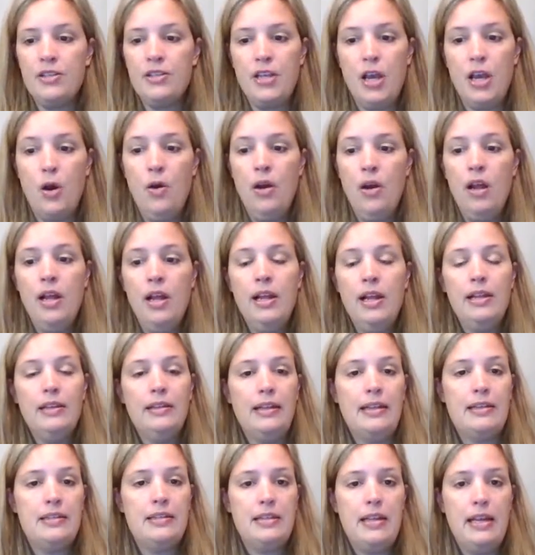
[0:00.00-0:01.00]
so
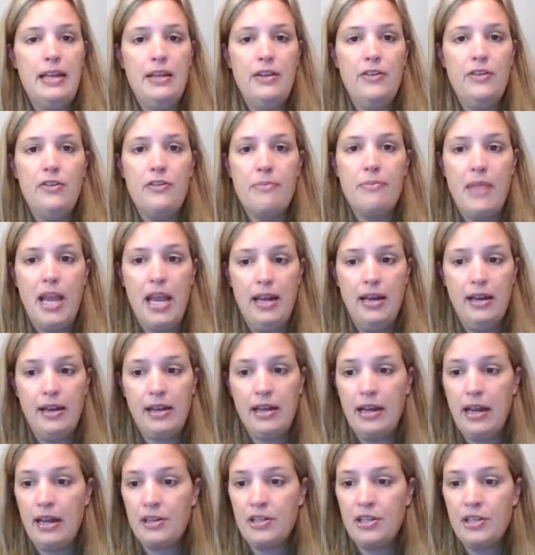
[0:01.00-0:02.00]
let's say you've made a
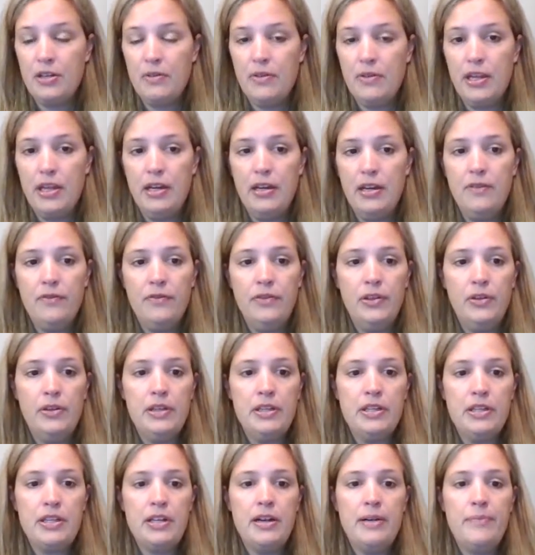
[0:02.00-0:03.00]
connection with an
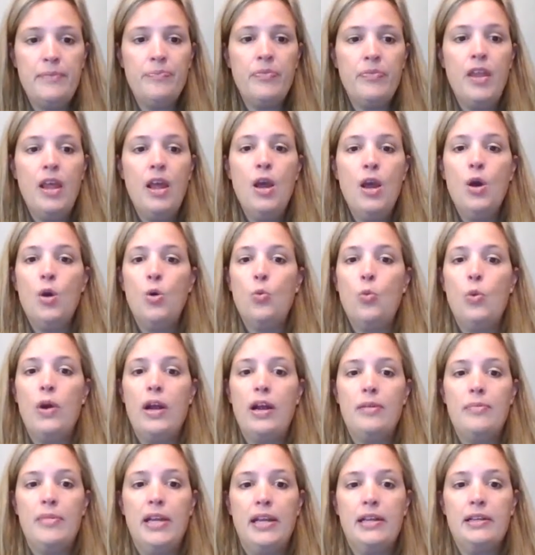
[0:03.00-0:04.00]
influencer
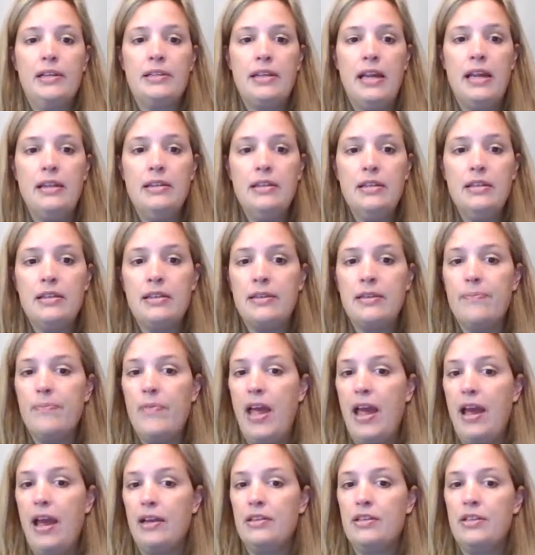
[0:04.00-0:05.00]
where it makes sense.
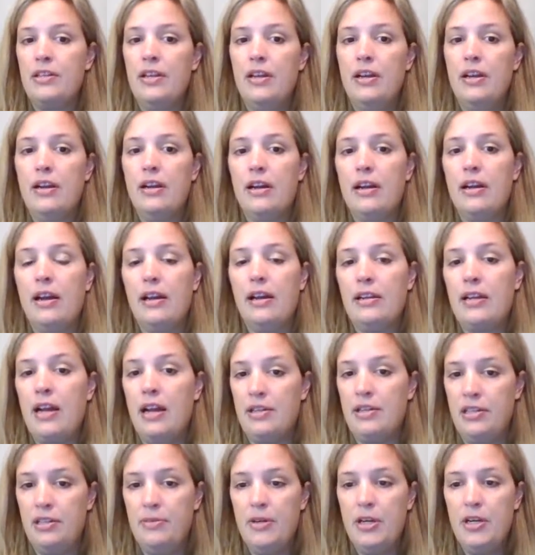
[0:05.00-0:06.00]
Ask your
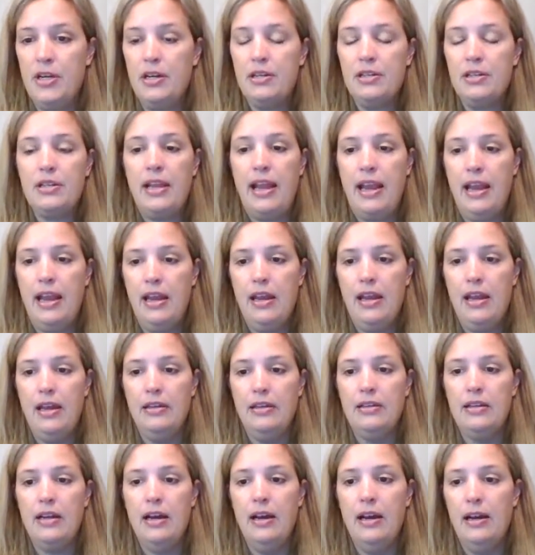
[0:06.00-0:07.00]
customers
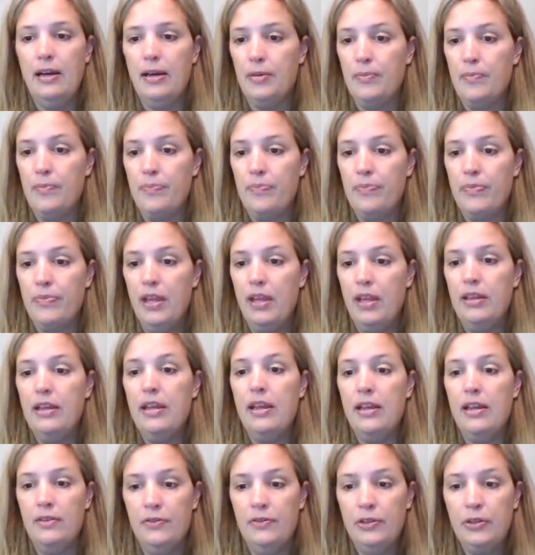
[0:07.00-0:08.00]
and um,
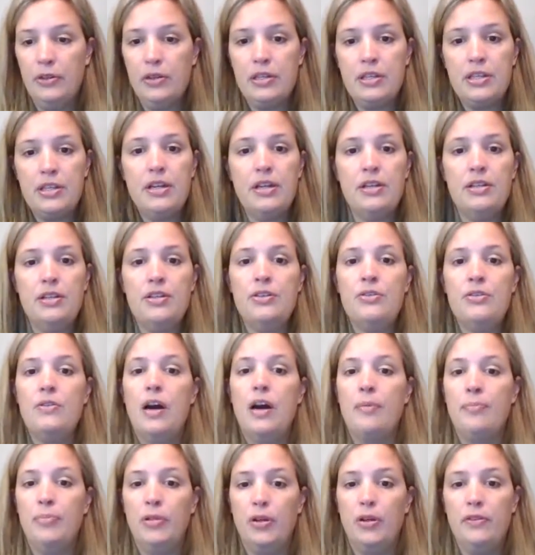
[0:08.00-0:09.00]
the influencer
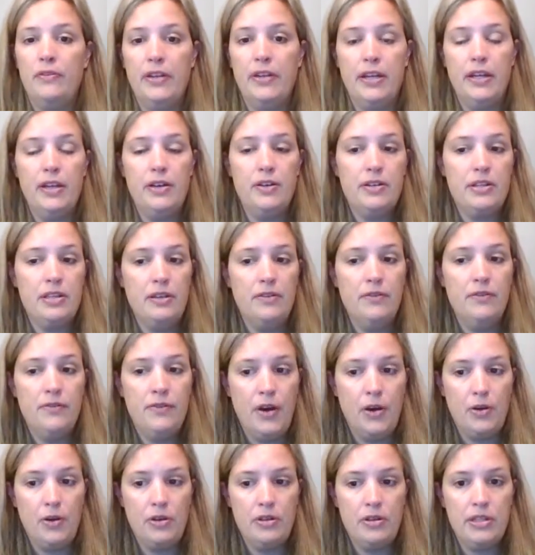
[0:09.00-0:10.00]
to upload videos and
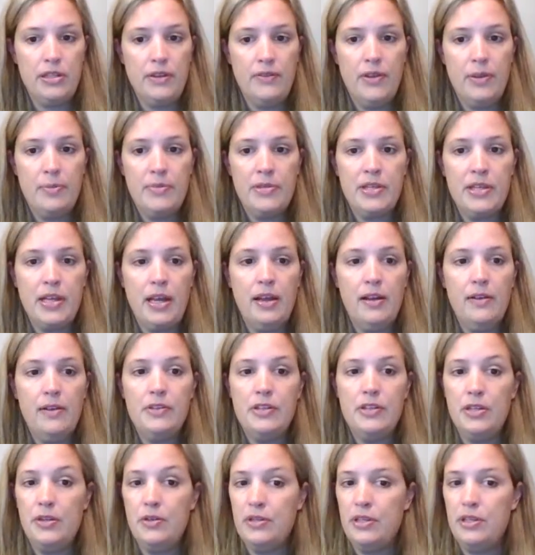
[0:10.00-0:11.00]
photos of
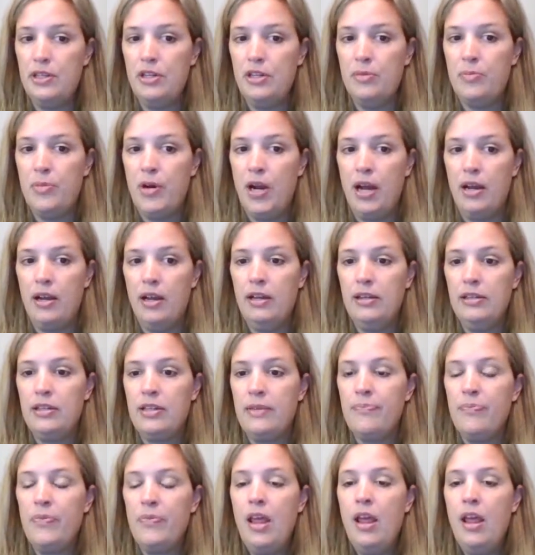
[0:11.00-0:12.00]
themselves using your
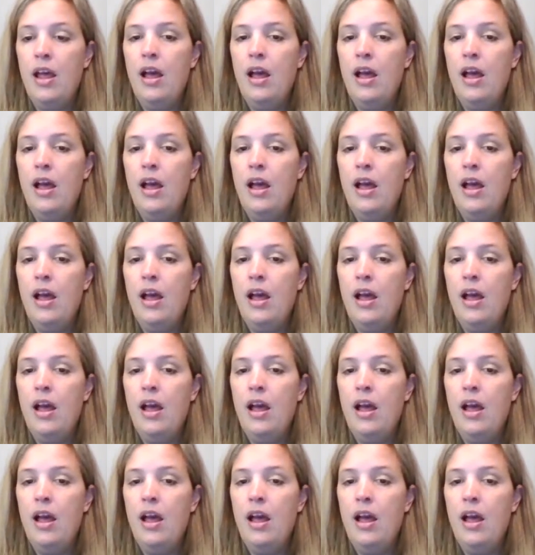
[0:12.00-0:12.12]
product.